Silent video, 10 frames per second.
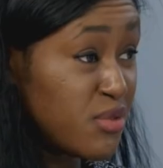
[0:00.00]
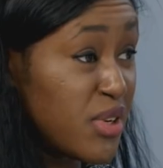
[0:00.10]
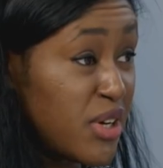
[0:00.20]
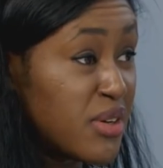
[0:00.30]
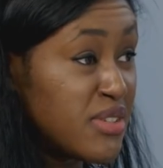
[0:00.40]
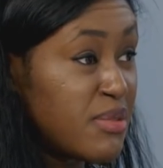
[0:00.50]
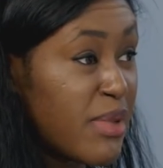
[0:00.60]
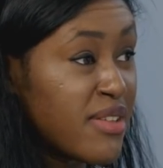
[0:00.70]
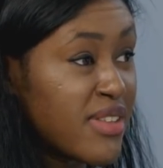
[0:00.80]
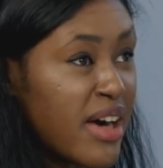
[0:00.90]
was really honest
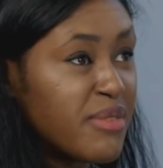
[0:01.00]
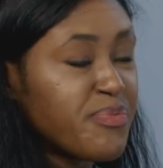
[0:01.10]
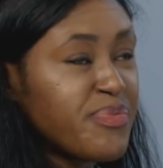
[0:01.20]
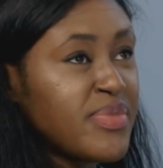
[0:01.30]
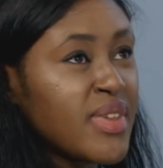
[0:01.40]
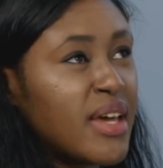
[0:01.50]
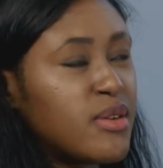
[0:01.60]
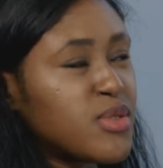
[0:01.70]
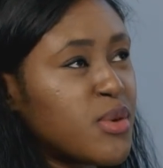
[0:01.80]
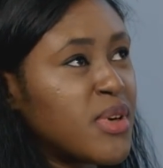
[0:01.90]
about that.
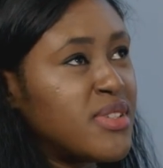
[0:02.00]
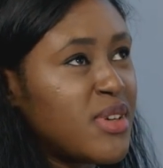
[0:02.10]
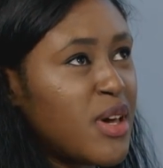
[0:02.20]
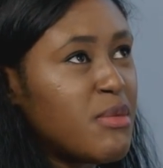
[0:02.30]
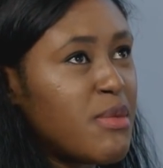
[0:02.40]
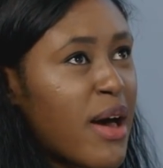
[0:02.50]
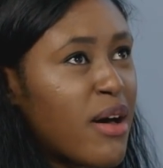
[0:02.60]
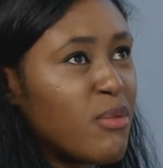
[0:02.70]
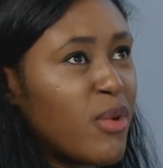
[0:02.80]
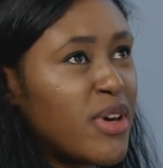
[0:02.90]
And I was talking to him
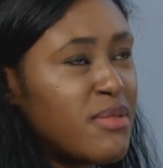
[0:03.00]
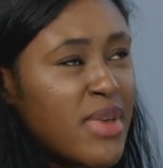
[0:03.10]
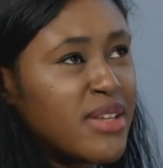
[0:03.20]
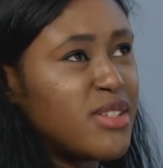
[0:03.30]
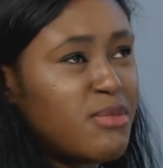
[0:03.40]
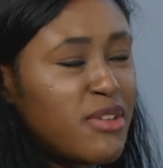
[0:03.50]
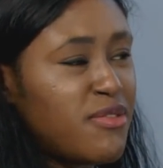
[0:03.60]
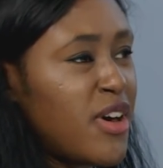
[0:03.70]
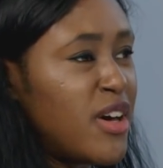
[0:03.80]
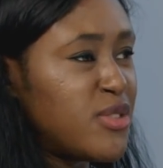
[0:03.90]
about what it meant to be
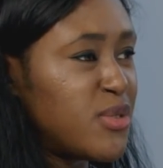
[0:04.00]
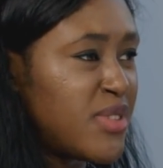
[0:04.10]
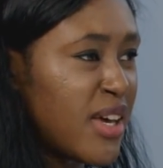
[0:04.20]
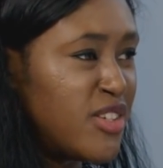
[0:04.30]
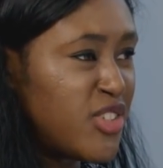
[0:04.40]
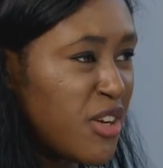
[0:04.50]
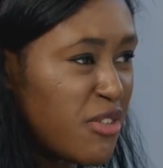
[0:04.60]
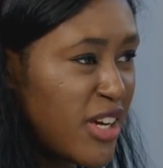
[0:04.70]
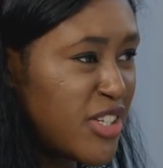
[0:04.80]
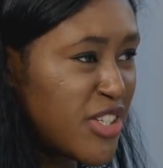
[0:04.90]
first or second
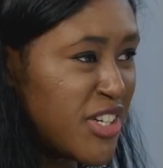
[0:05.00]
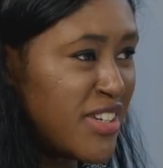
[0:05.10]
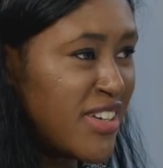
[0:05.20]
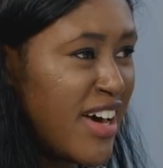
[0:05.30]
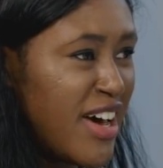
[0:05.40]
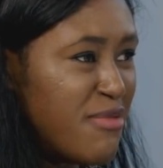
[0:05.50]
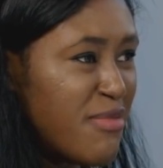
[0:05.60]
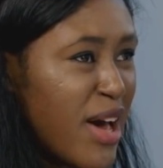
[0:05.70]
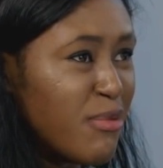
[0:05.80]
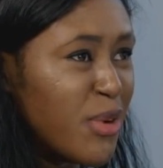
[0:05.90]
generation
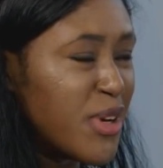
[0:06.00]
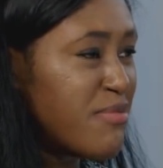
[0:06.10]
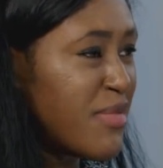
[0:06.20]
and what